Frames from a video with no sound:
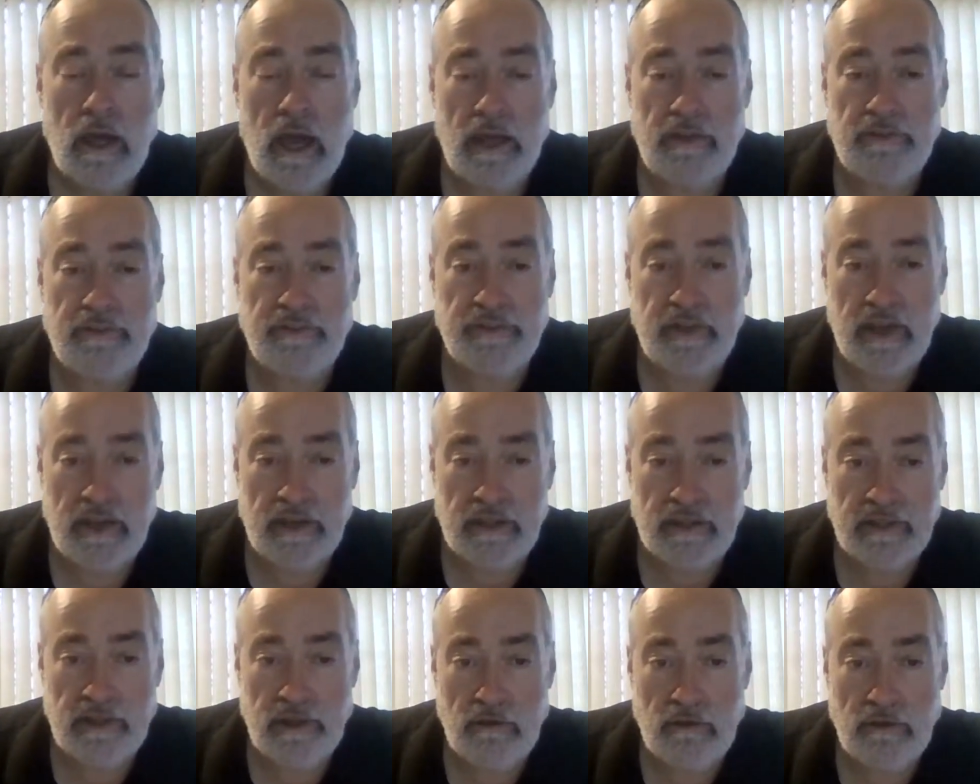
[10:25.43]
and
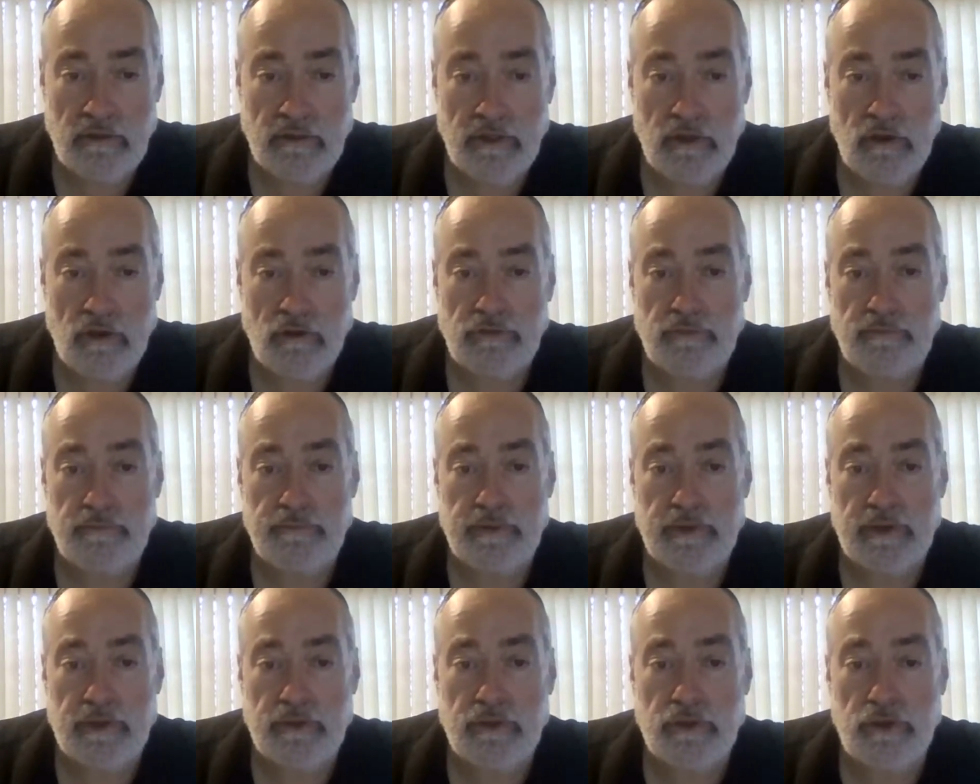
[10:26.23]
secondary. They are
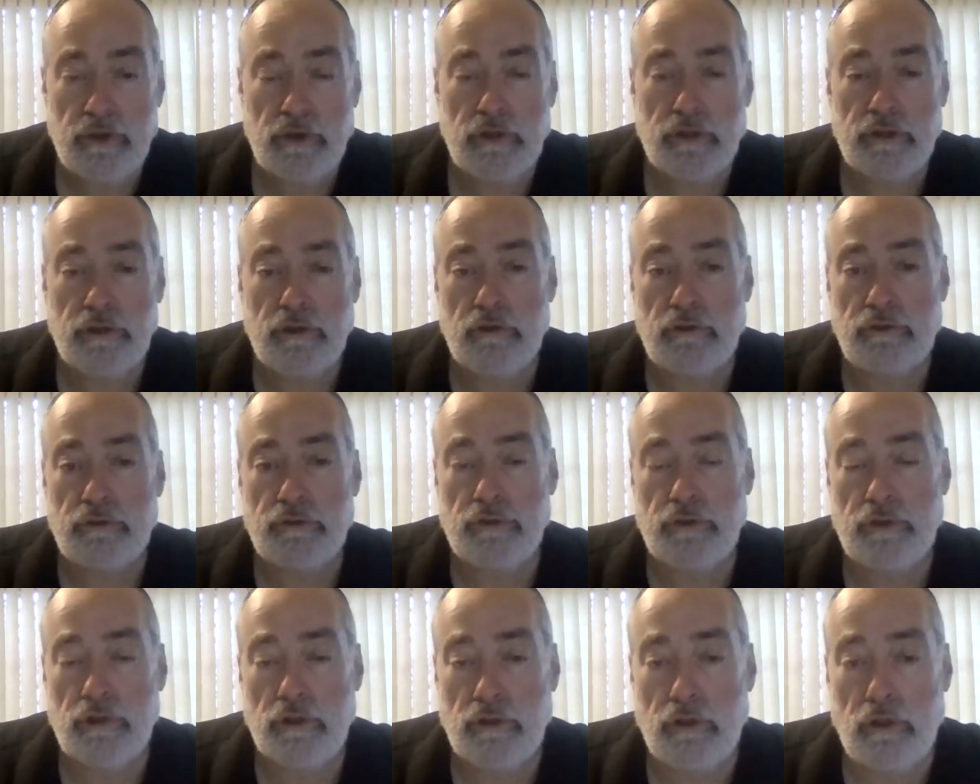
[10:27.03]
peculiar
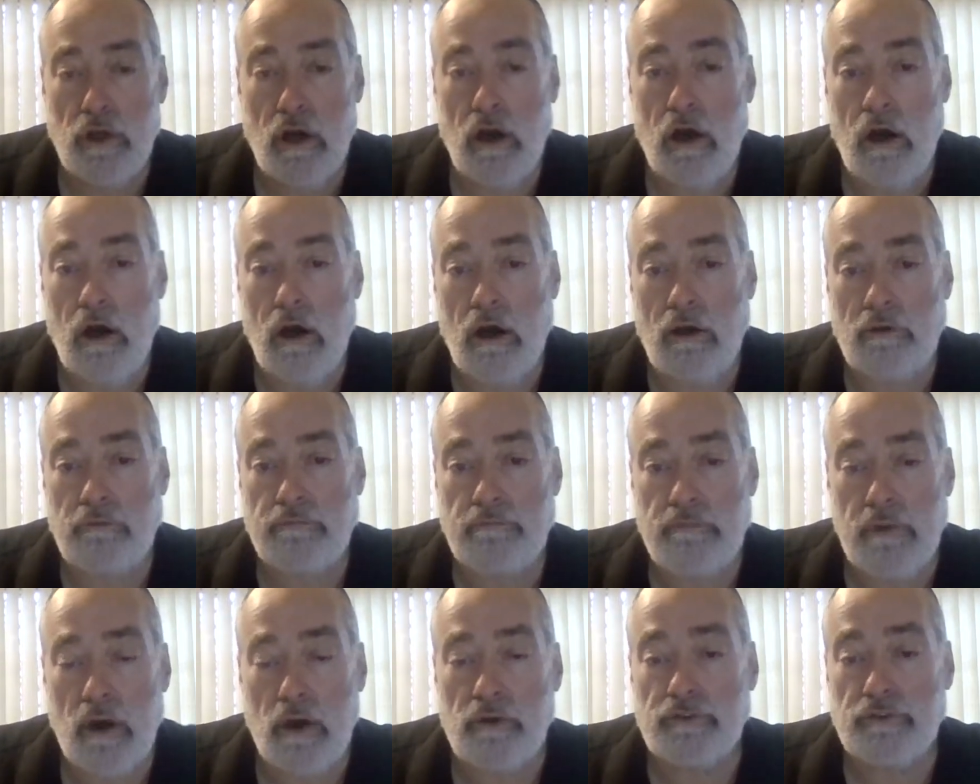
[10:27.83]
to the law
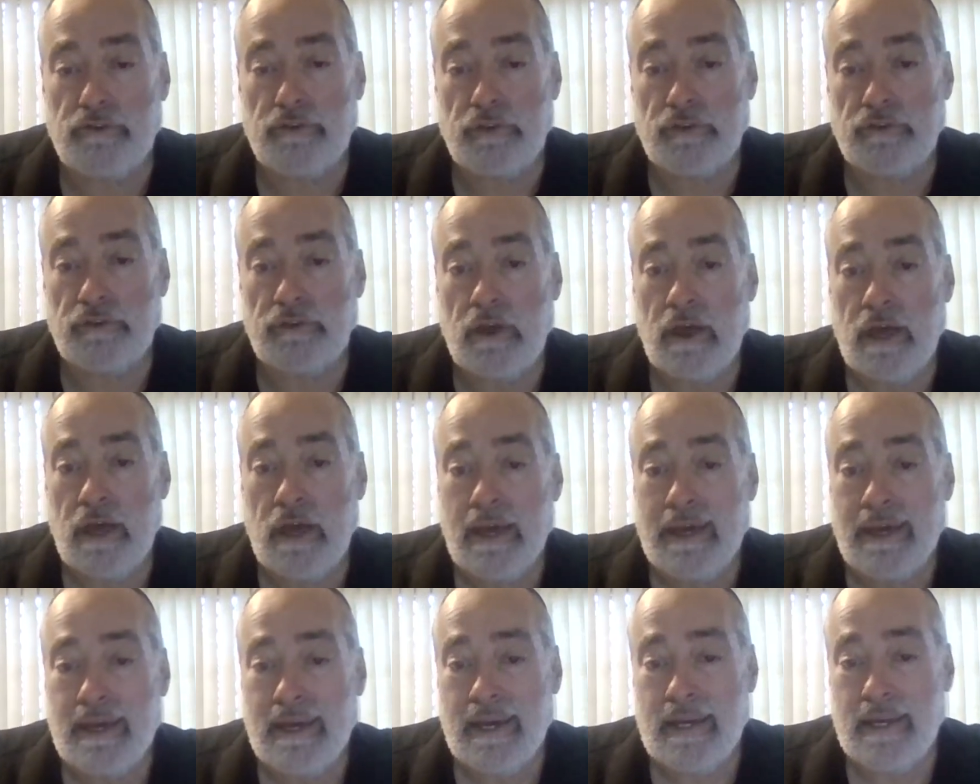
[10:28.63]
of Moses
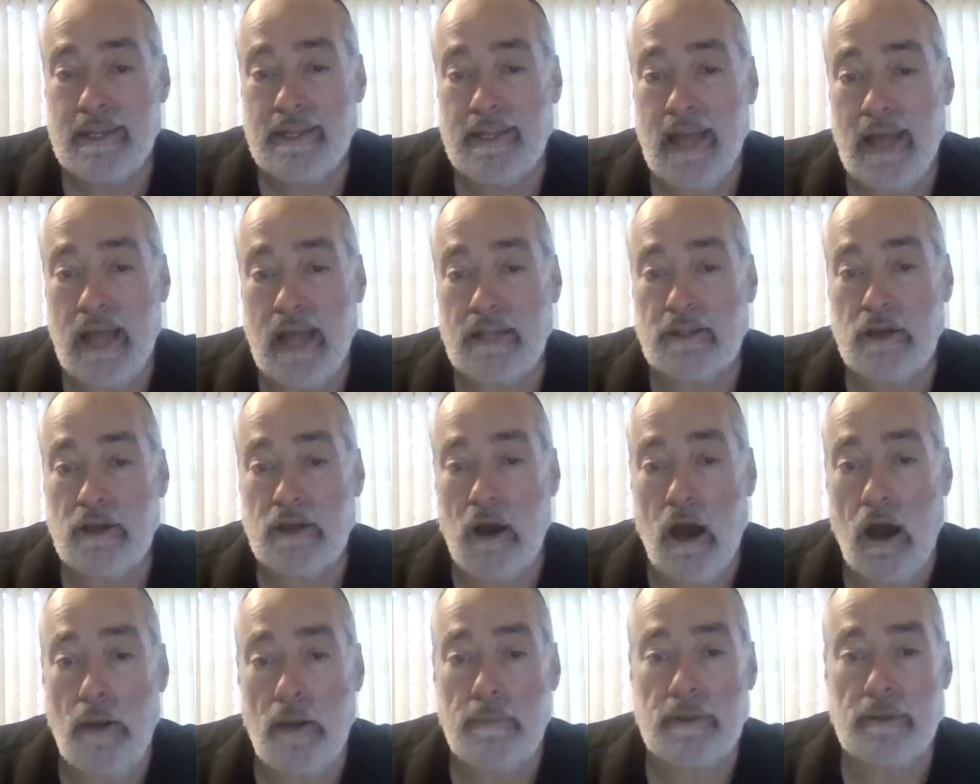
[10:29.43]
and not
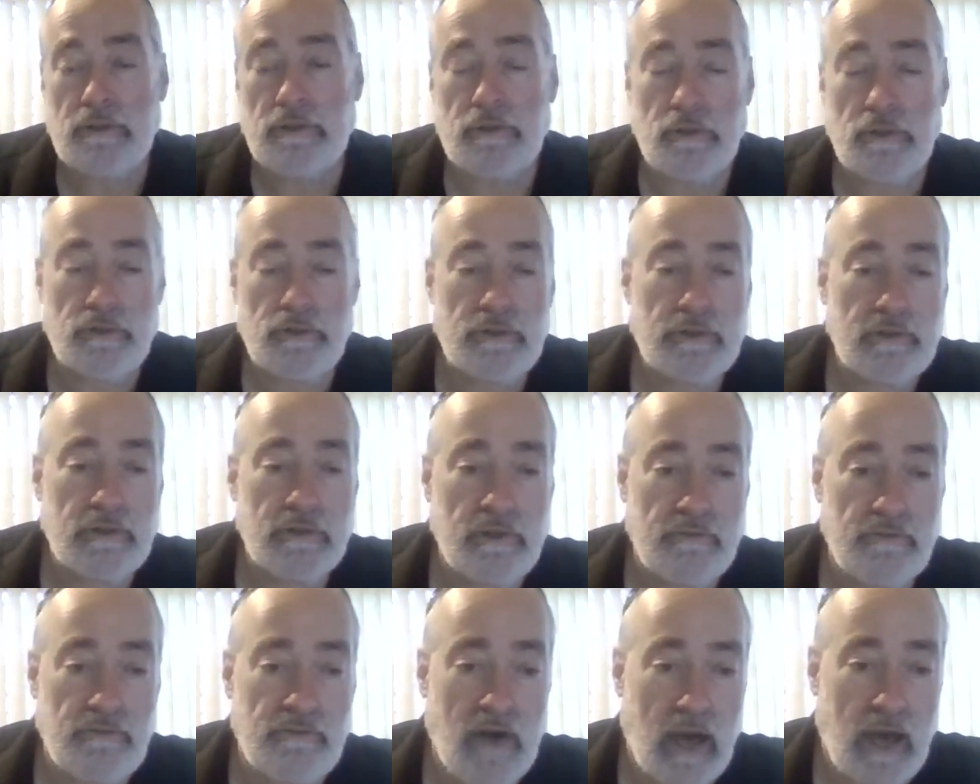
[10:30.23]
common to
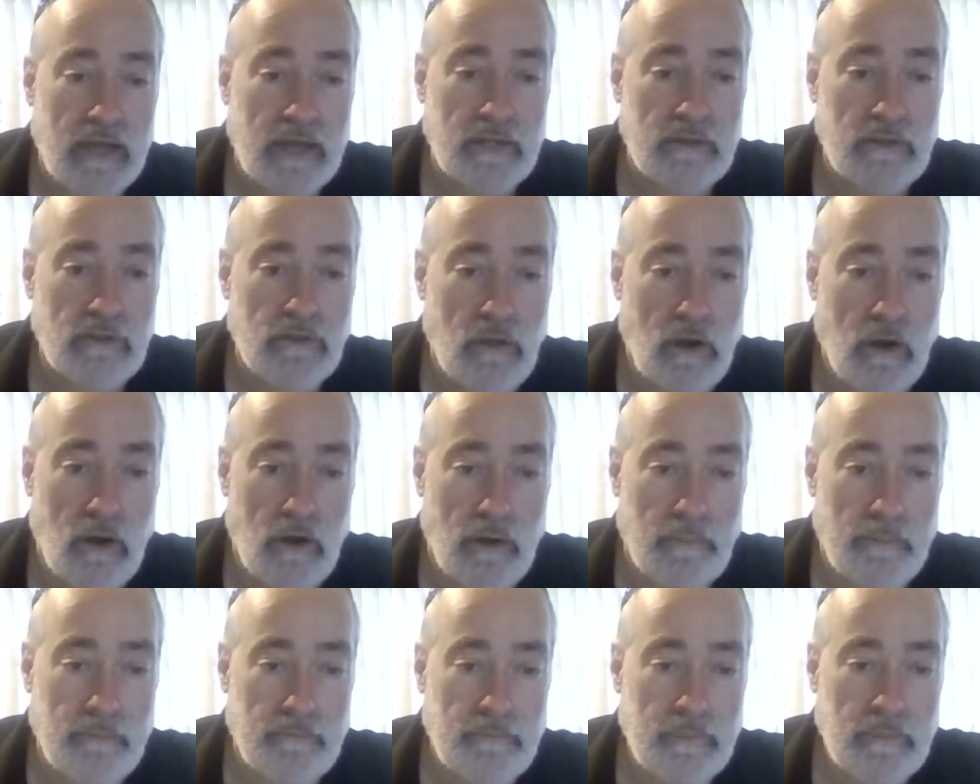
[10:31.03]
divine
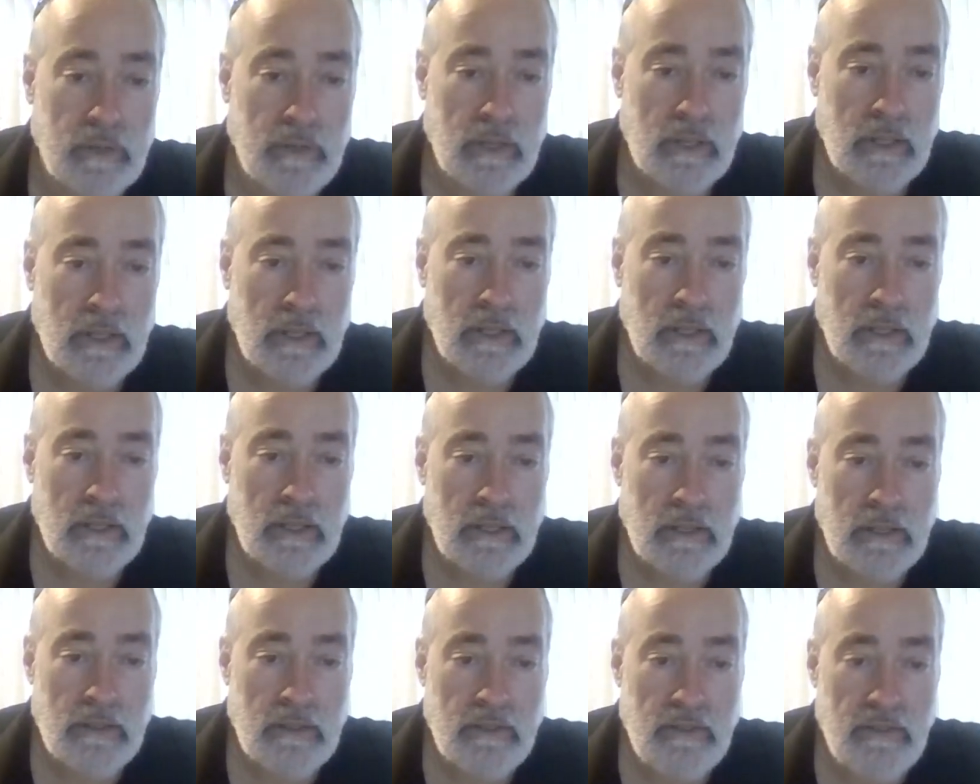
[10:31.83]
law.
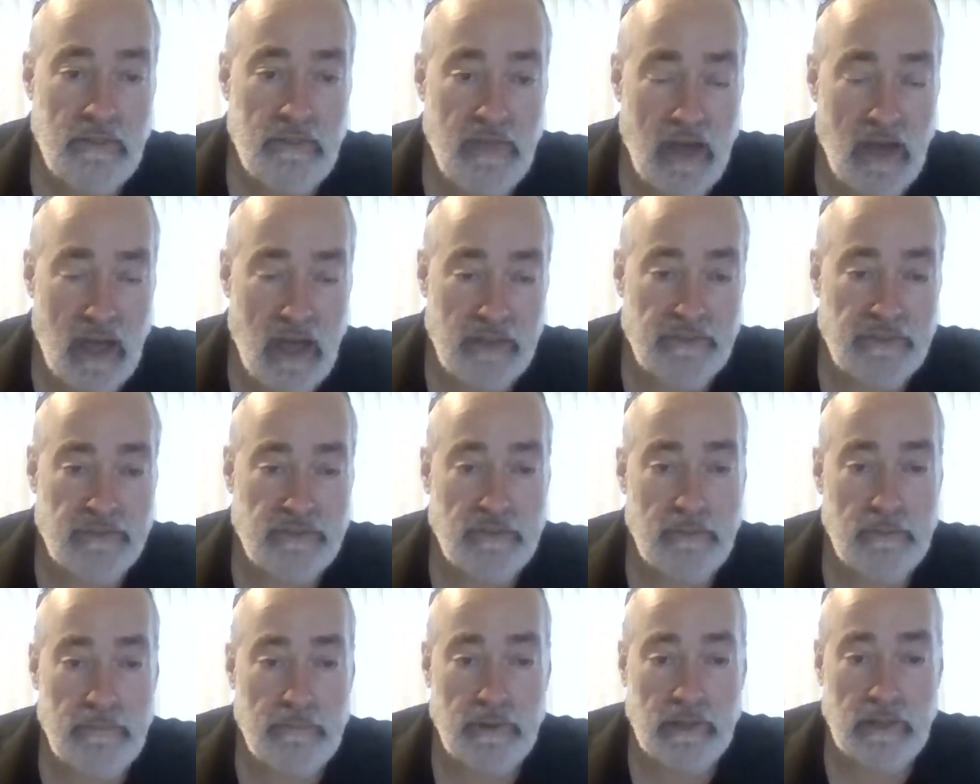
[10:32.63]
Thus,
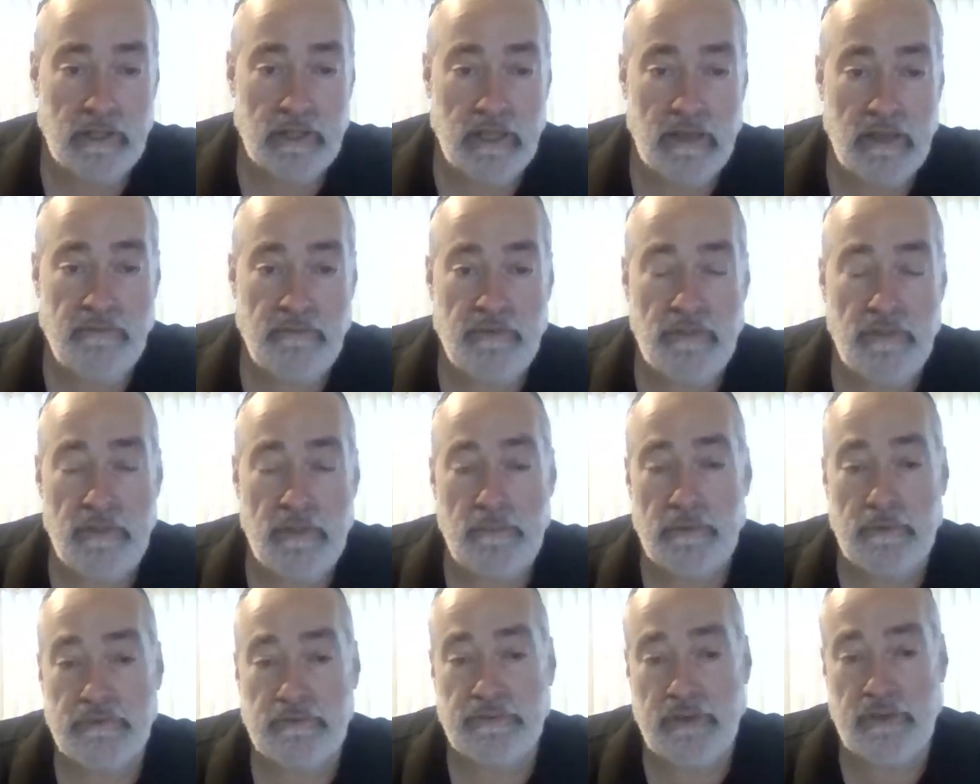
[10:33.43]
the belief in
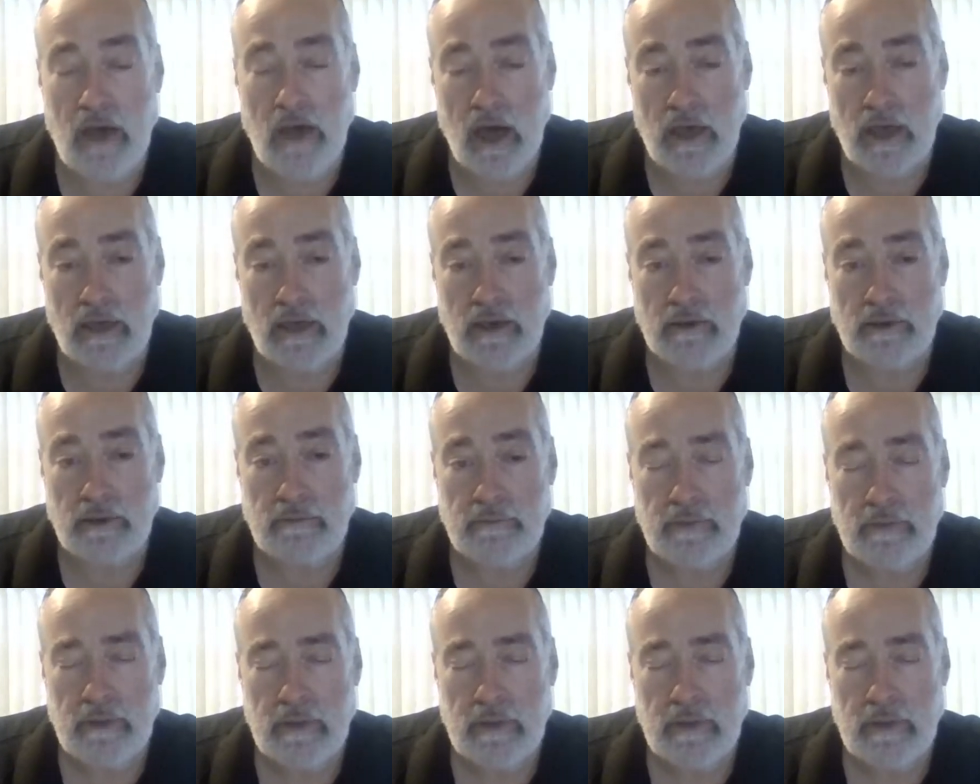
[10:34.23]
the Messiah,